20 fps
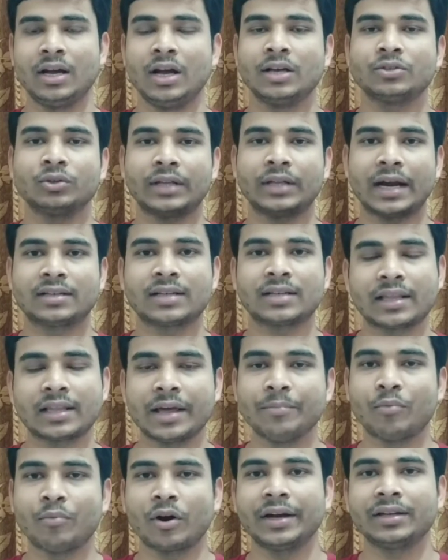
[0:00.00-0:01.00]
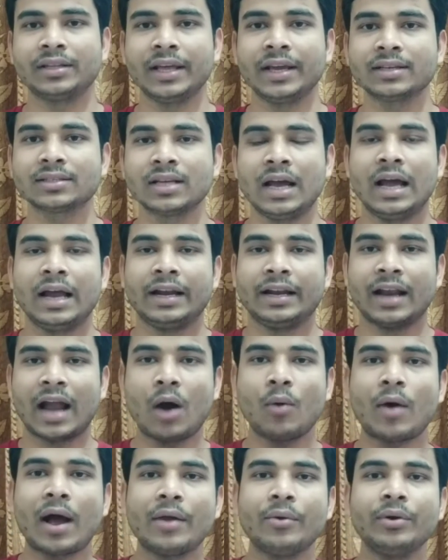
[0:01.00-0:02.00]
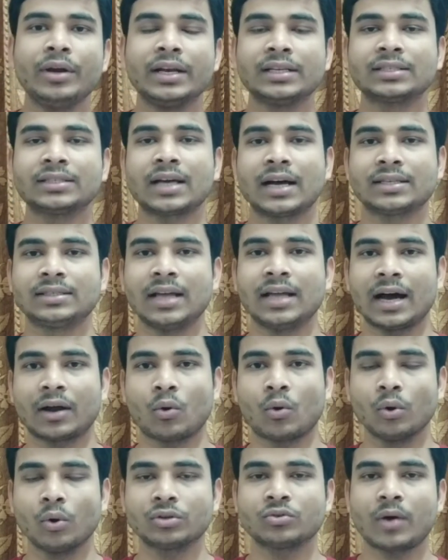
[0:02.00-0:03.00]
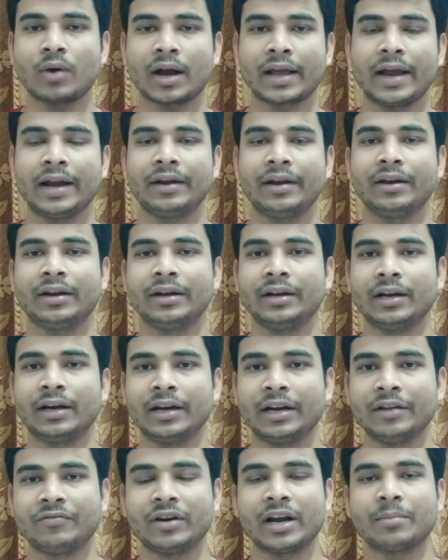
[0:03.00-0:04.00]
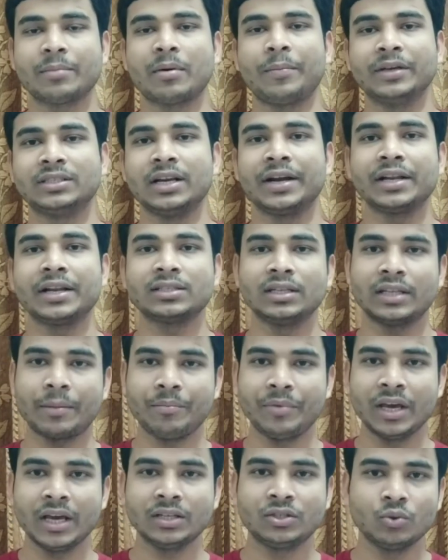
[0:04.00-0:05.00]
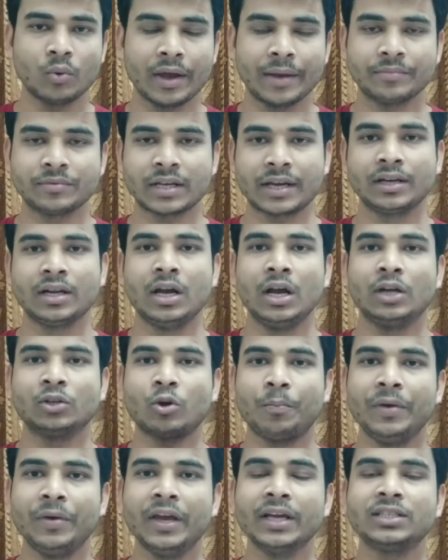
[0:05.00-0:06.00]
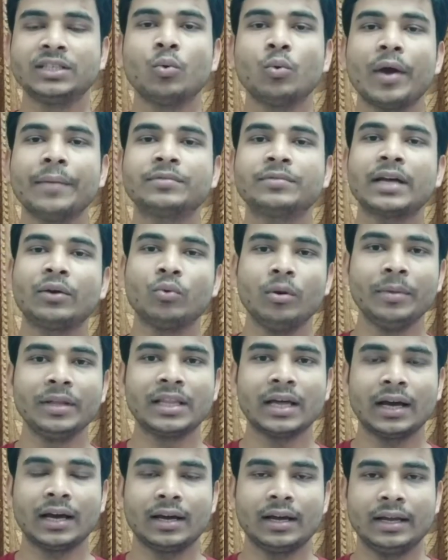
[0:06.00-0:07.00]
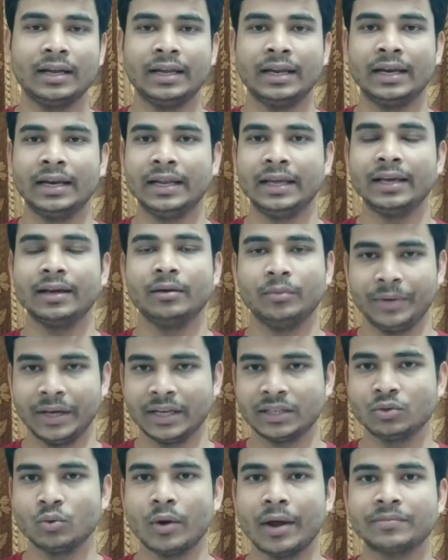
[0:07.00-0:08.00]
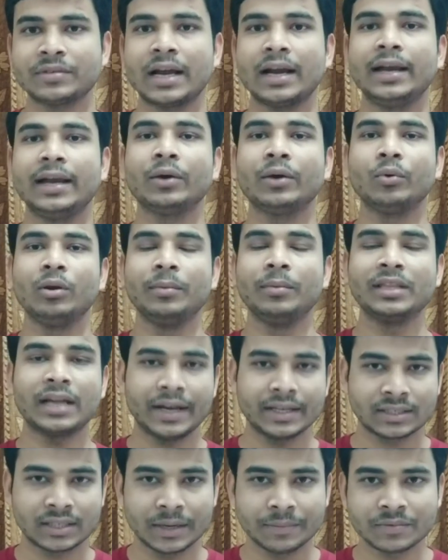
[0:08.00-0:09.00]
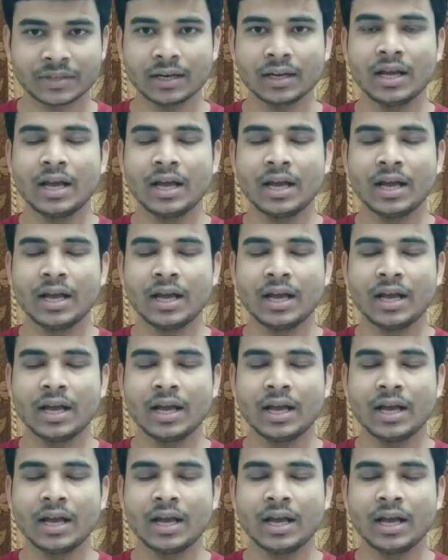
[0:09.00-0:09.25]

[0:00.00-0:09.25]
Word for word: So that's are the important things. Now I will discuss the coursework and uh, different type of facilities in the B H U website. So B H U website will be the uh, link, B H U website link will be in the description.